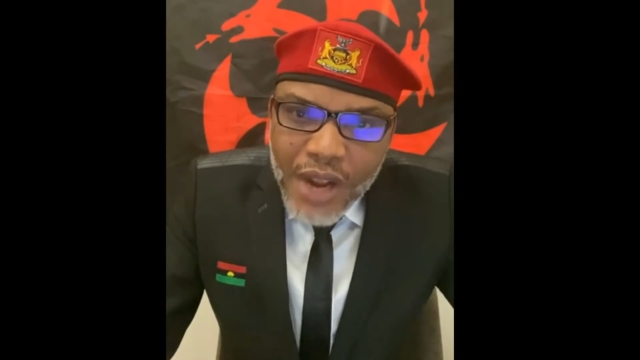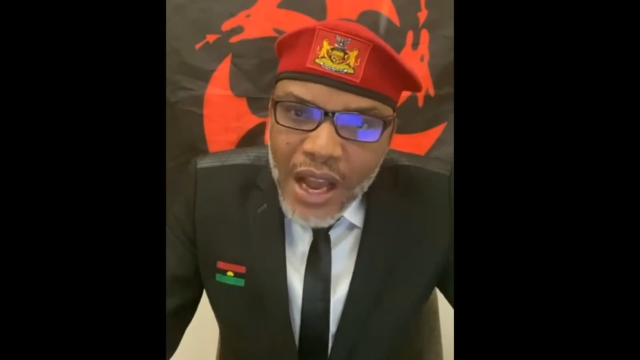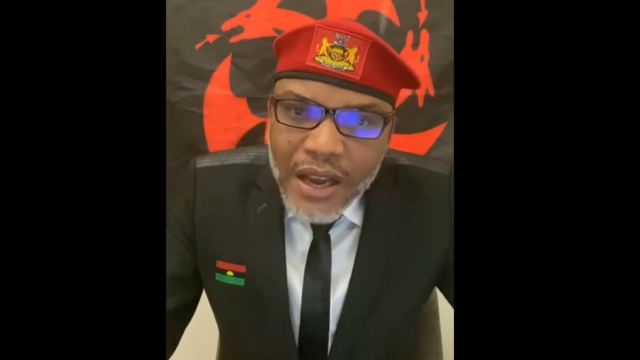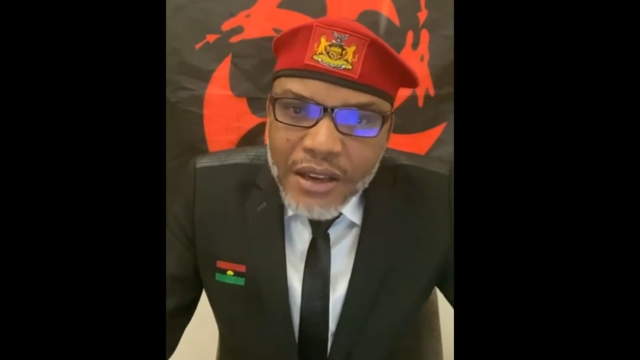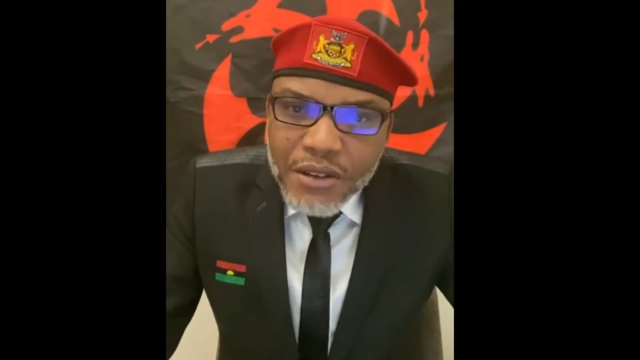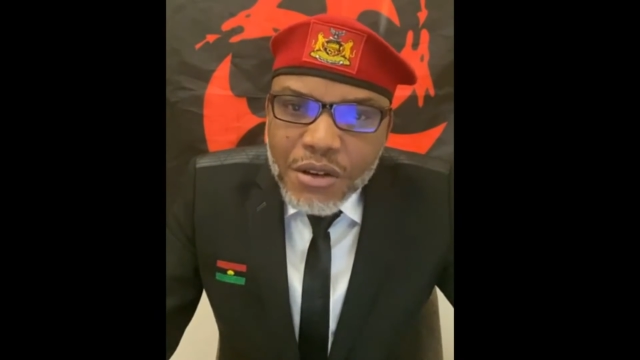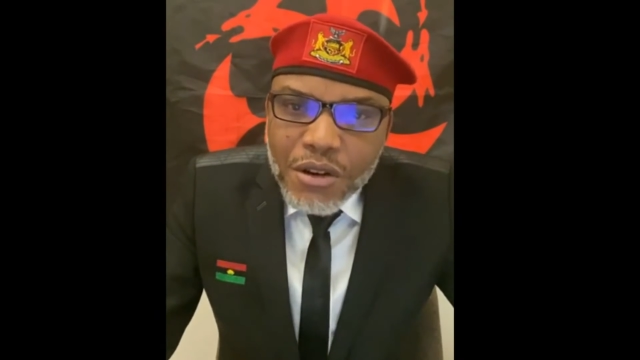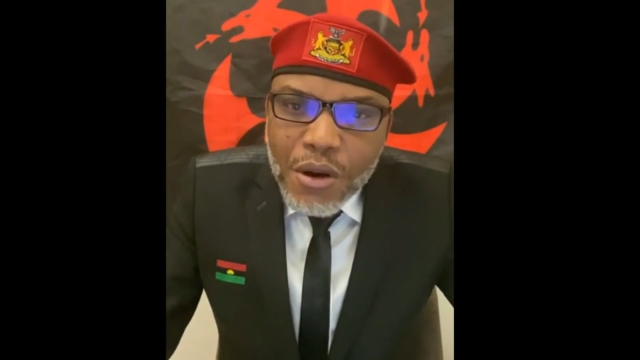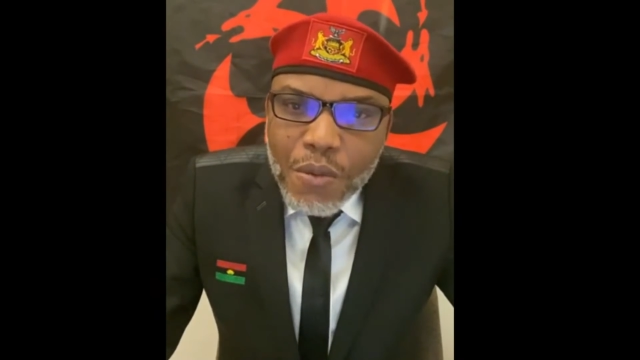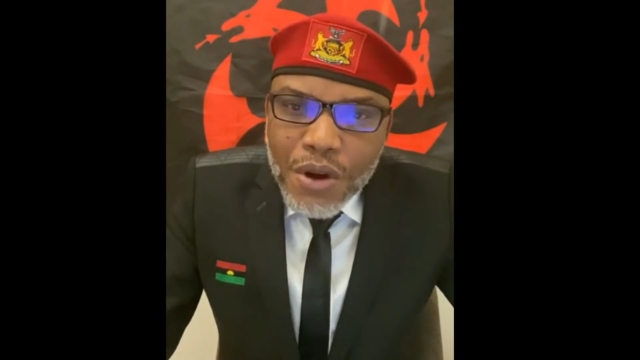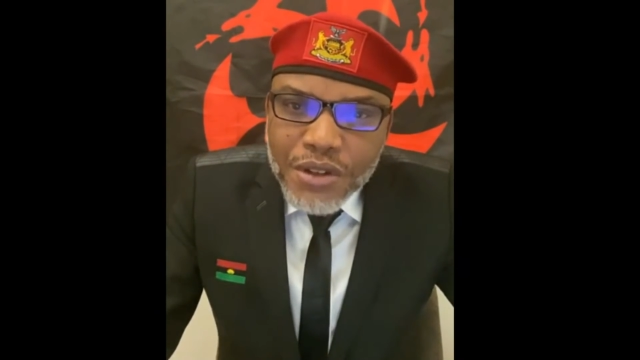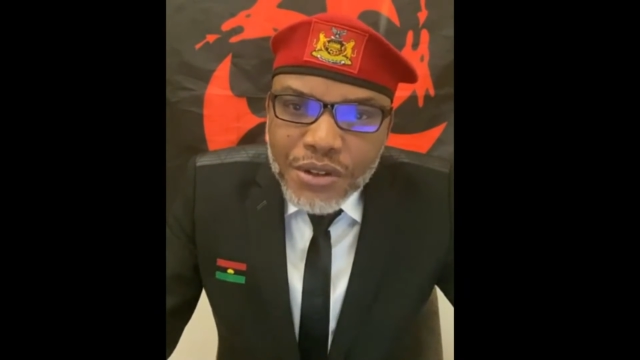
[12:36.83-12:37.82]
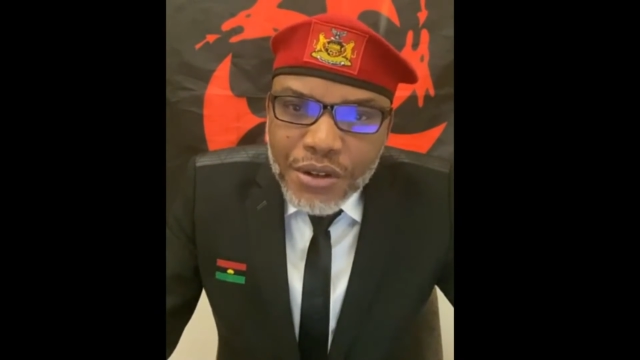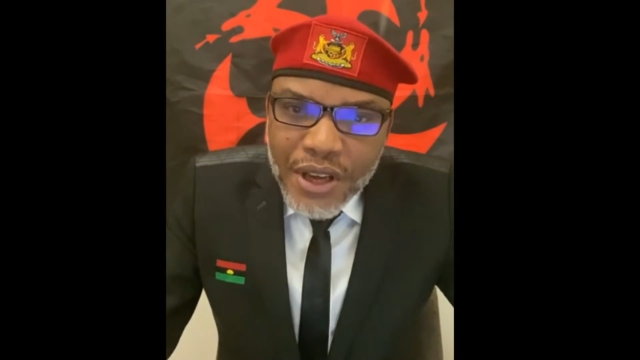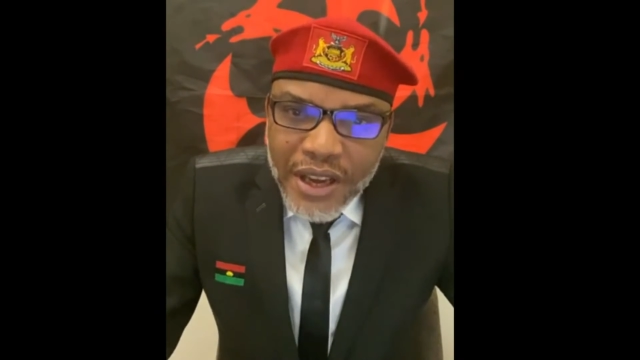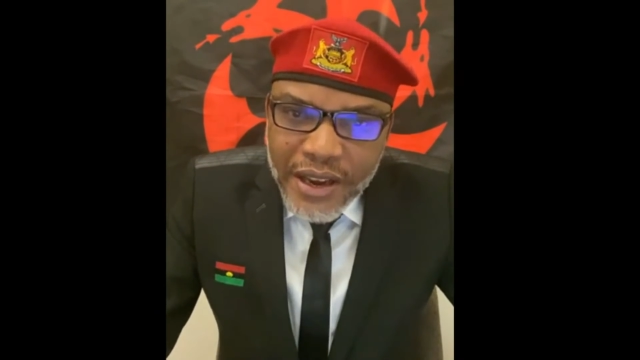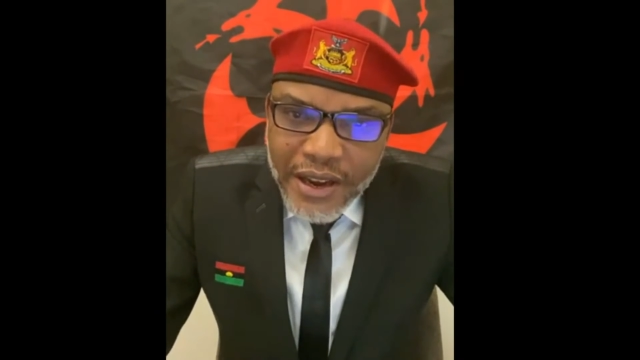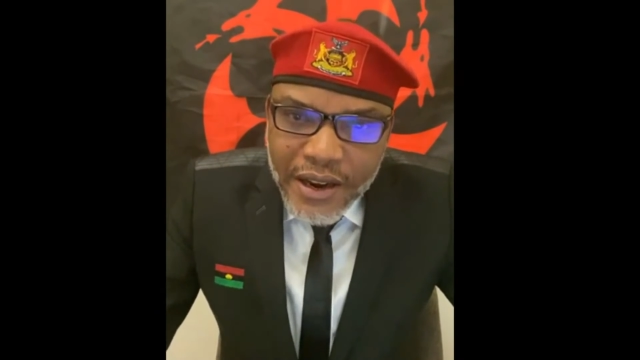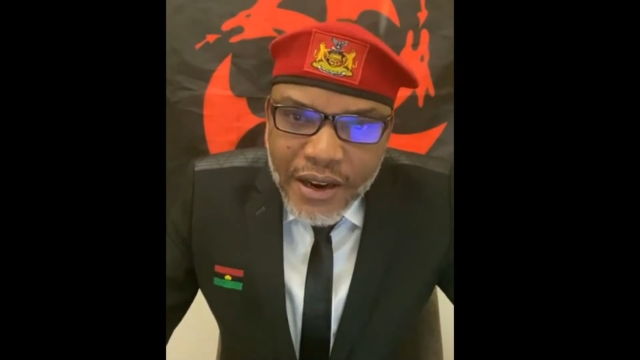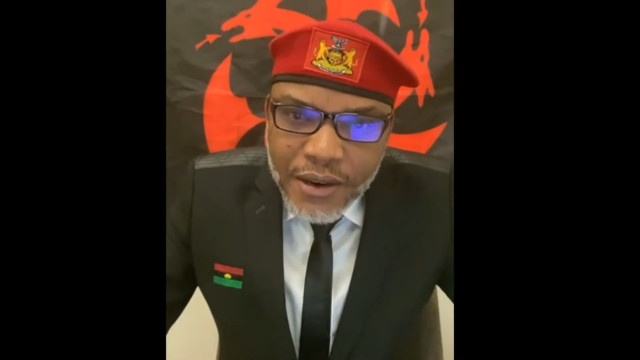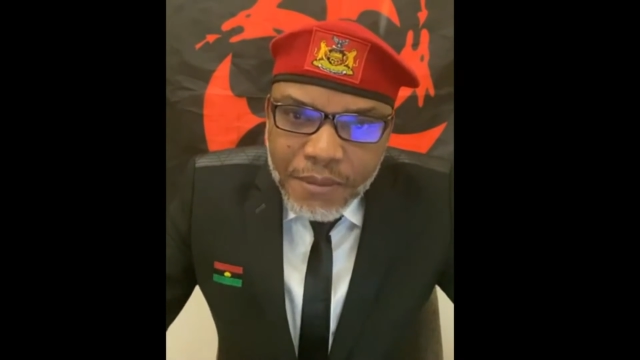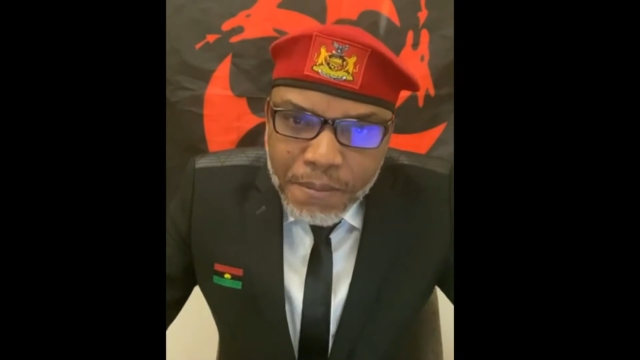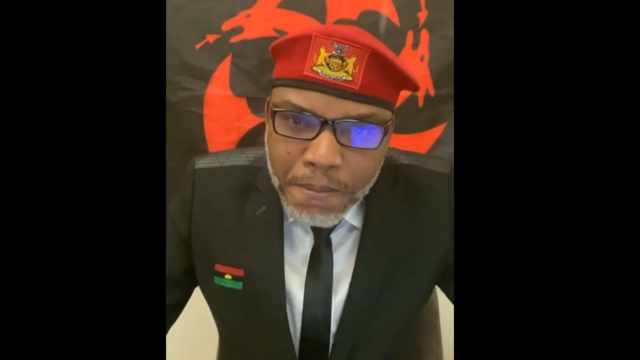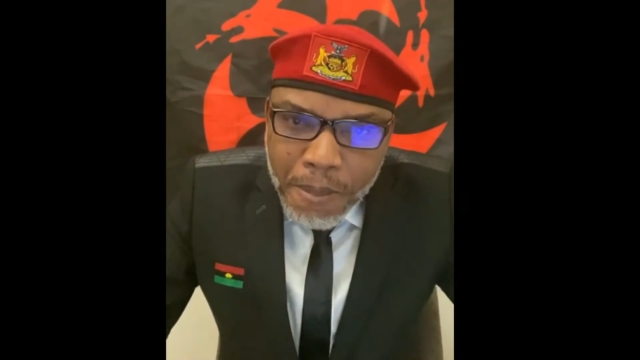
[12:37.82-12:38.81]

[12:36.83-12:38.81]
I do not want to hear